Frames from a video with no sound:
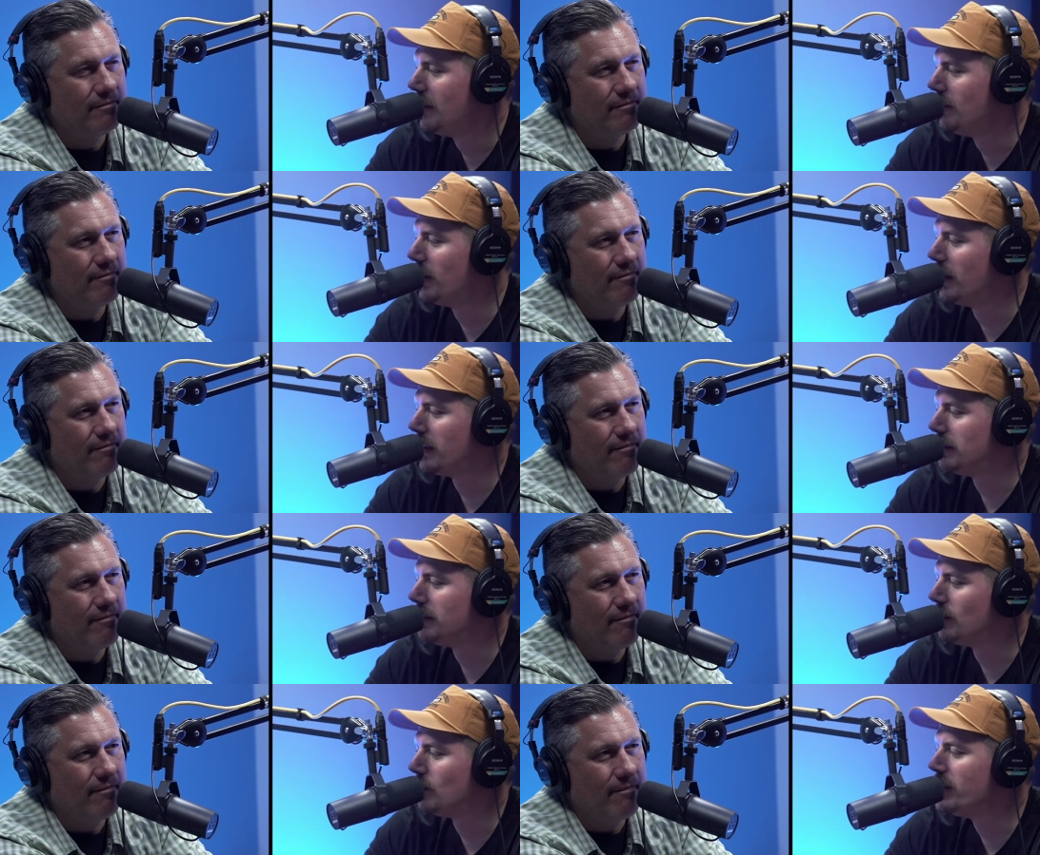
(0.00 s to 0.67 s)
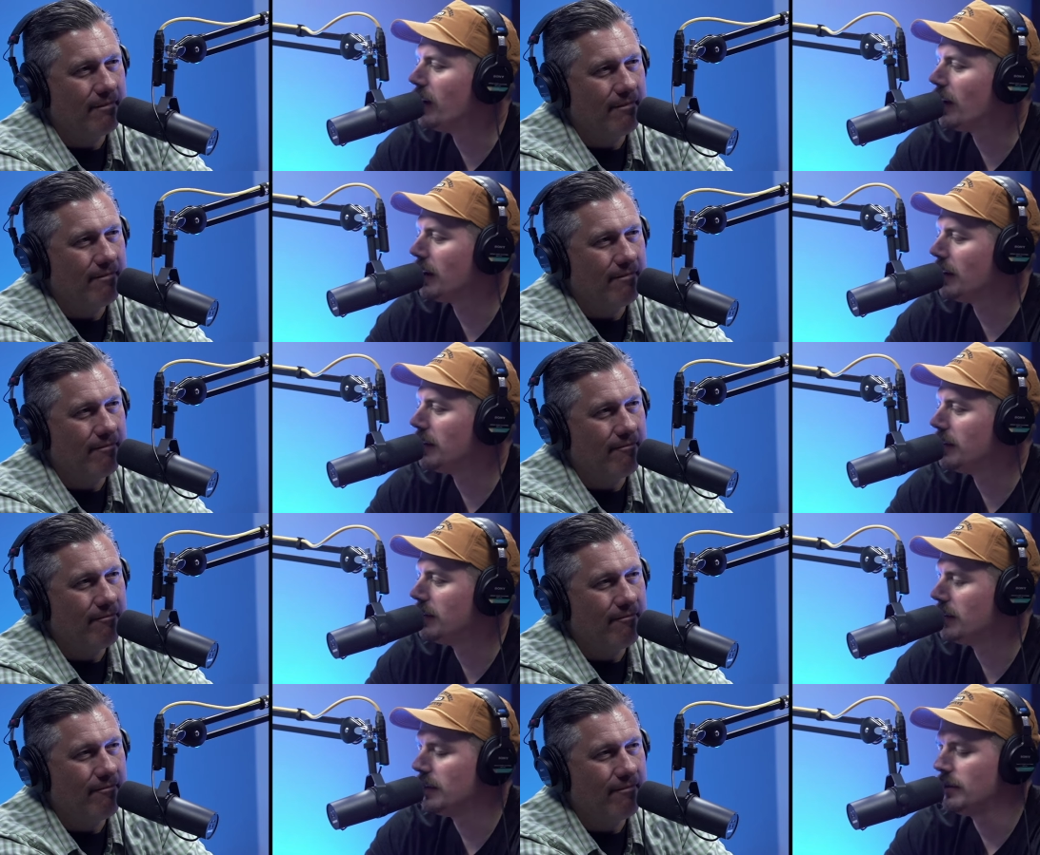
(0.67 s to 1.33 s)
Speaker 1: But we are
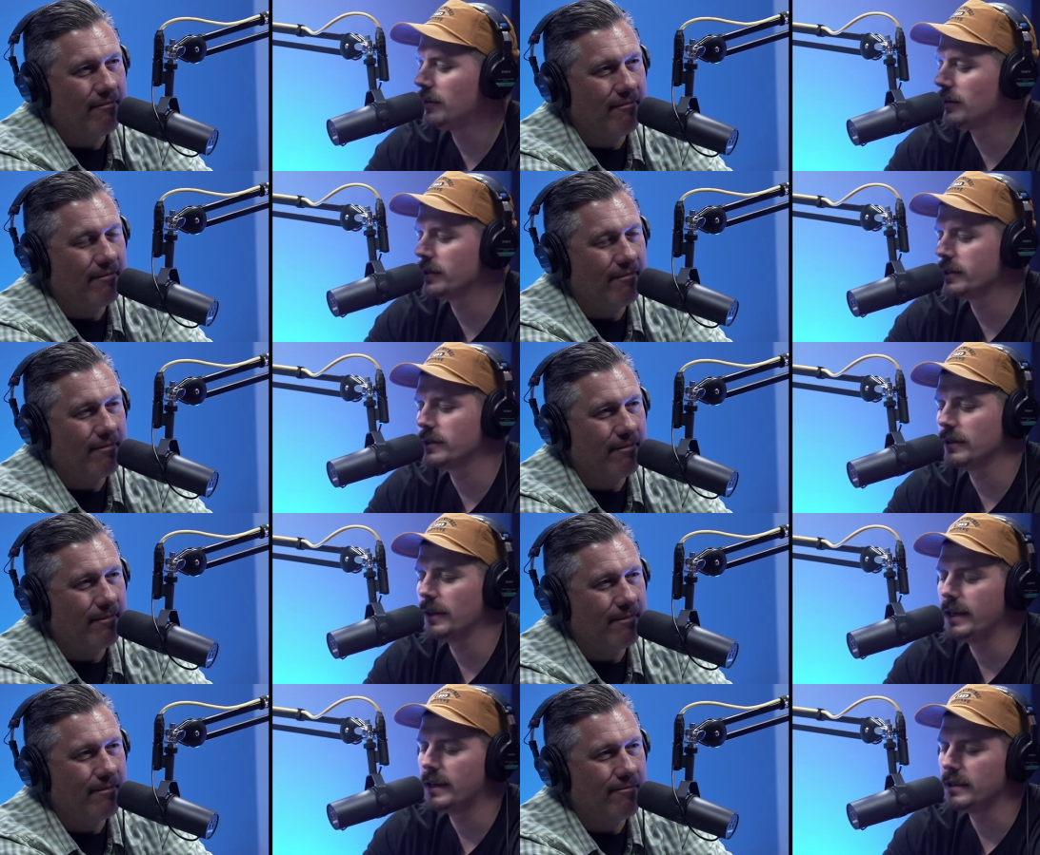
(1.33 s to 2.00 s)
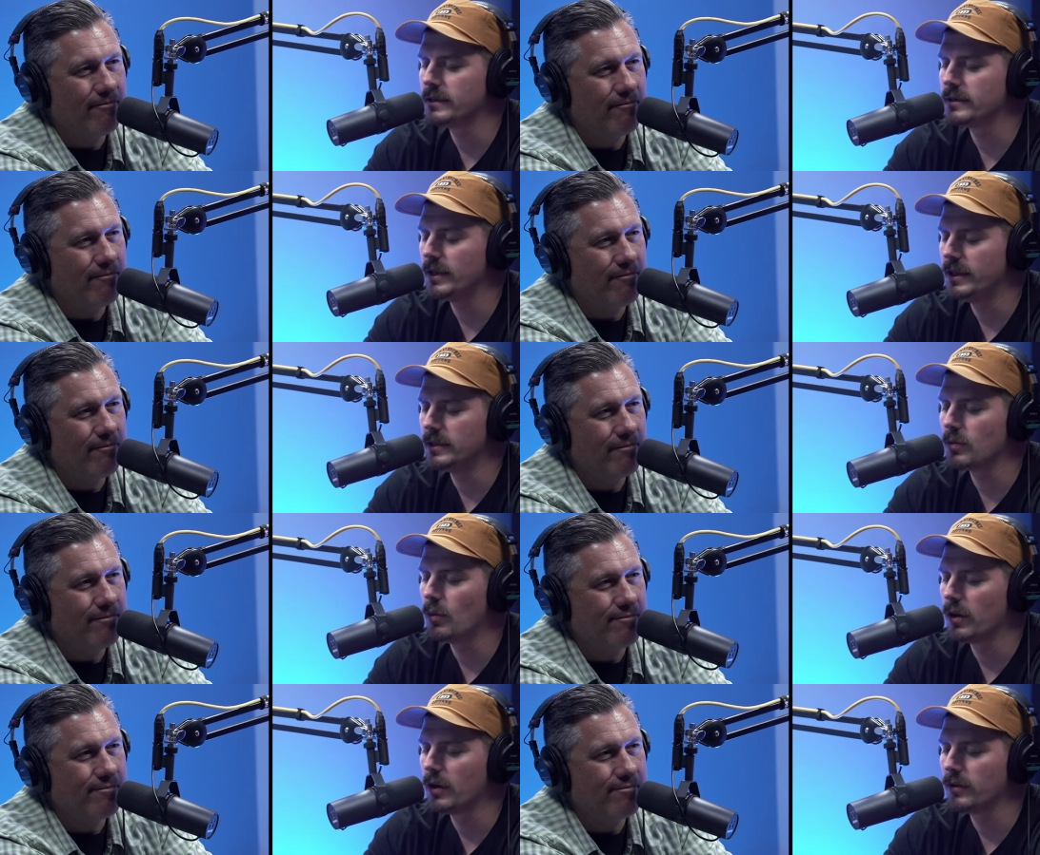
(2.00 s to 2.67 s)
Crystal Lake is
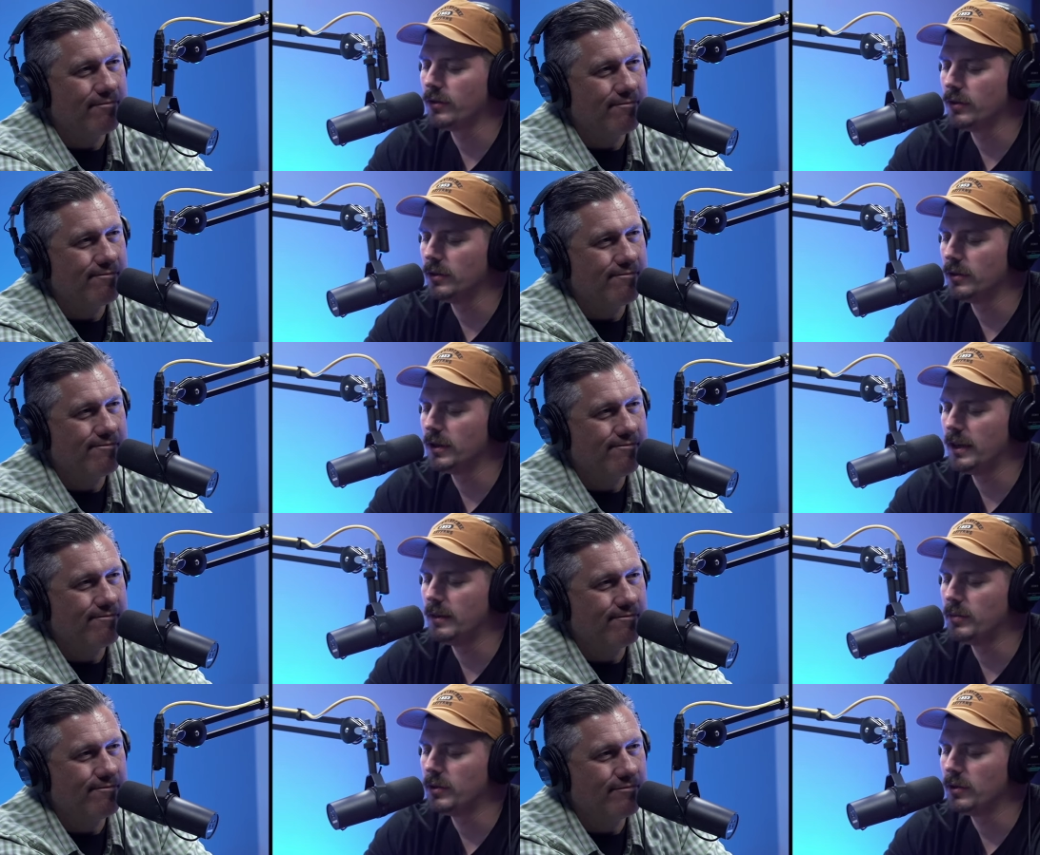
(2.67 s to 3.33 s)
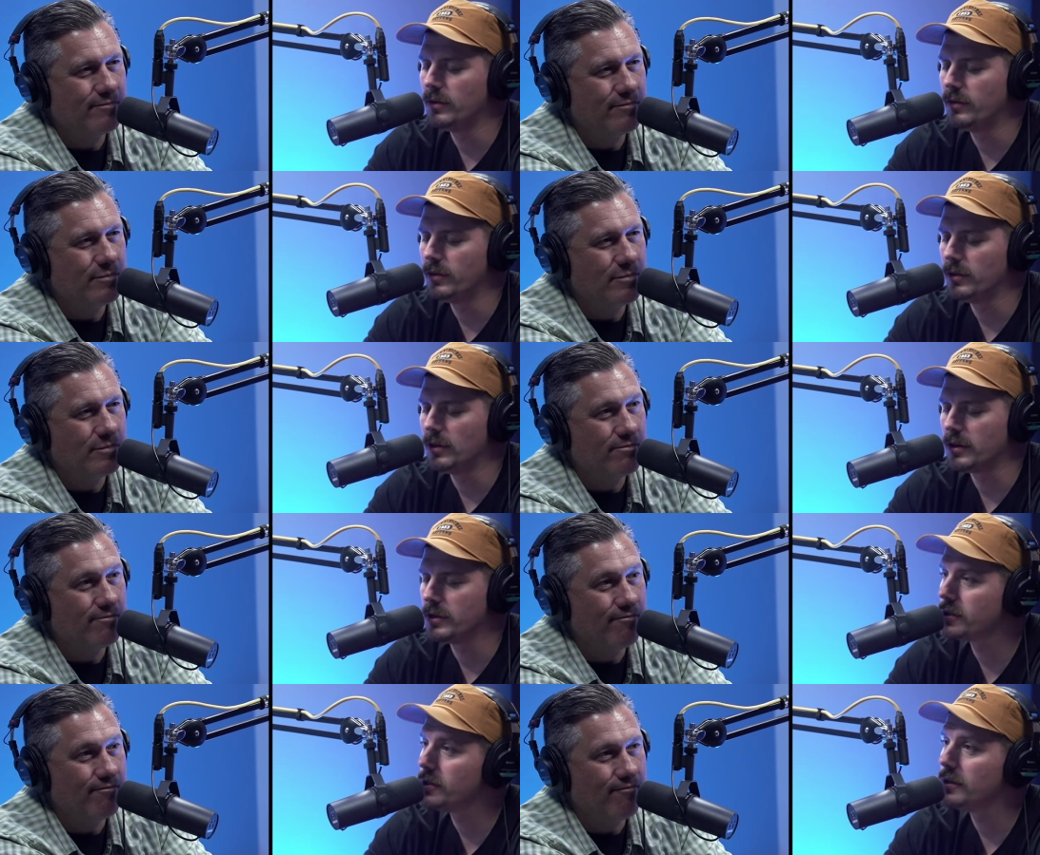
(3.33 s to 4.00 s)
is wonderful and beautiful.
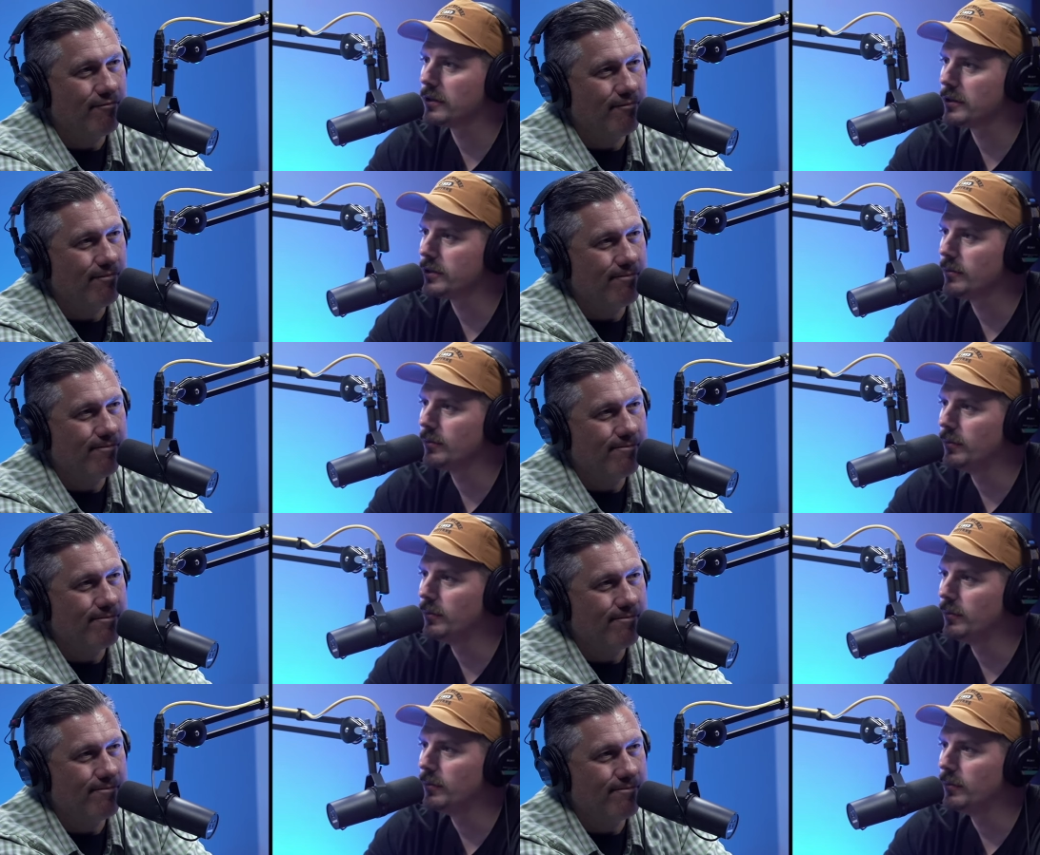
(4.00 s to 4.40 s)
Our church,